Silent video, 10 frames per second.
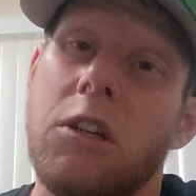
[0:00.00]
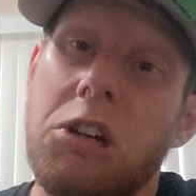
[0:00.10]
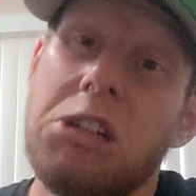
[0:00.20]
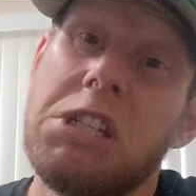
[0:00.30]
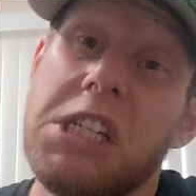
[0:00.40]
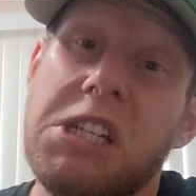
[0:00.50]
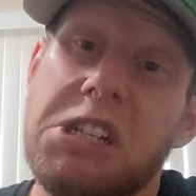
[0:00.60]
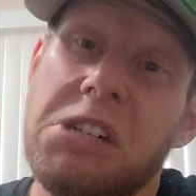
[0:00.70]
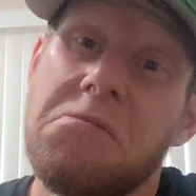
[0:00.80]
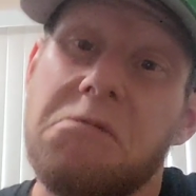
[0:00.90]
good
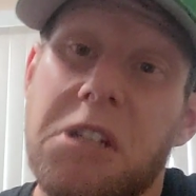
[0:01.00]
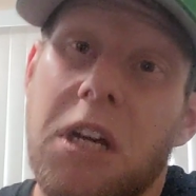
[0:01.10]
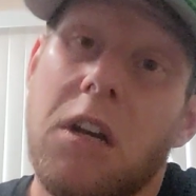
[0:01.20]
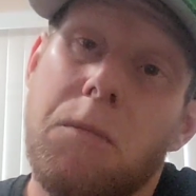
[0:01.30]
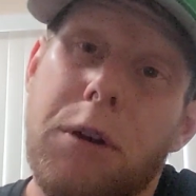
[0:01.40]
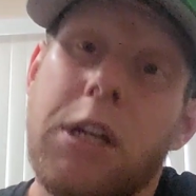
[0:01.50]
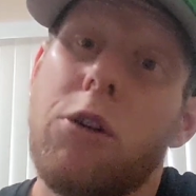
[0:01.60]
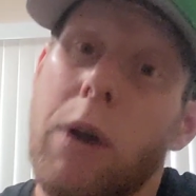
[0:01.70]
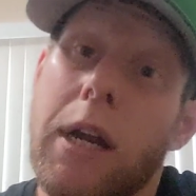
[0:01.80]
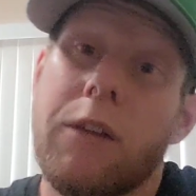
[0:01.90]
season, pretty
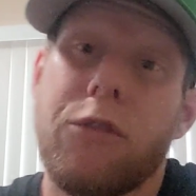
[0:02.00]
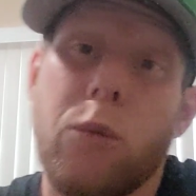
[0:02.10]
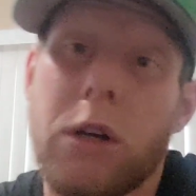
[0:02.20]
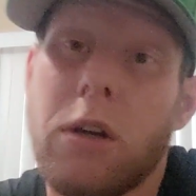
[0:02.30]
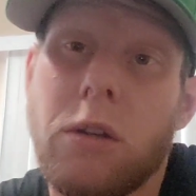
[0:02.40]
great, if you will.